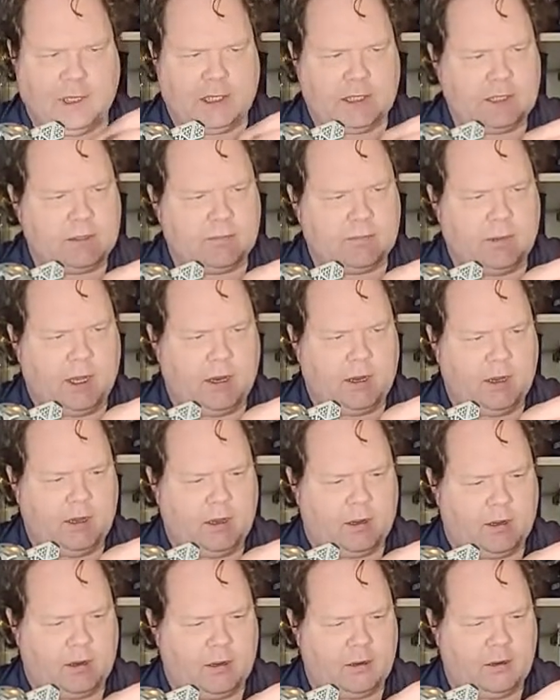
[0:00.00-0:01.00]
That's about
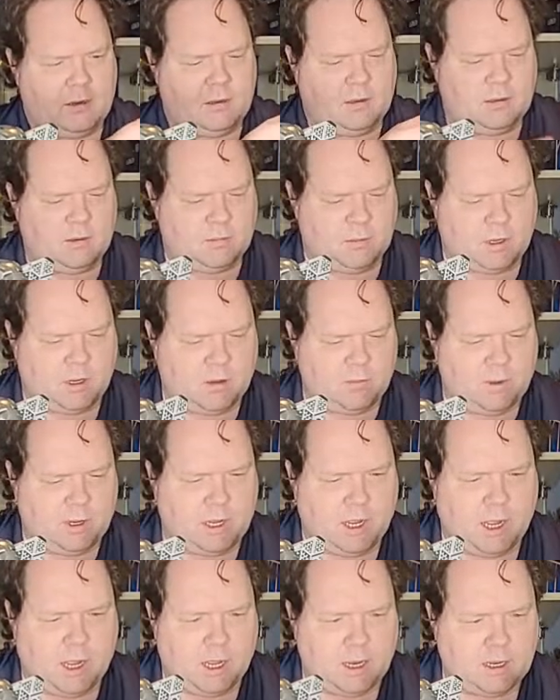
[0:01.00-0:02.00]
it. That's all we
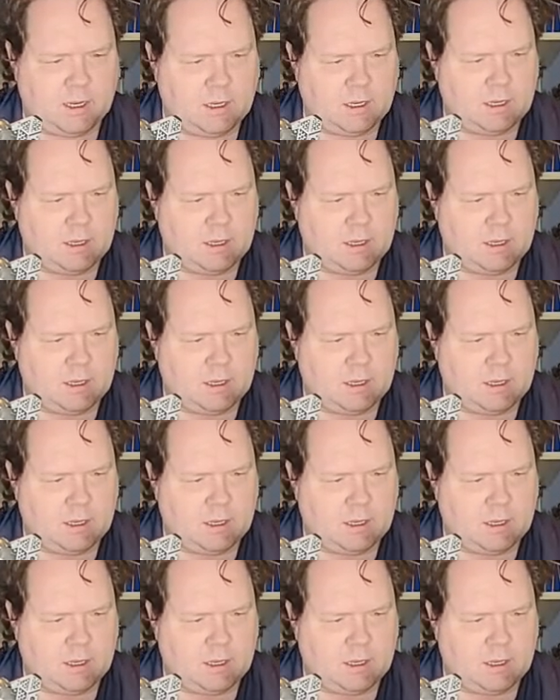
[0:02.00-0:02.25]
got.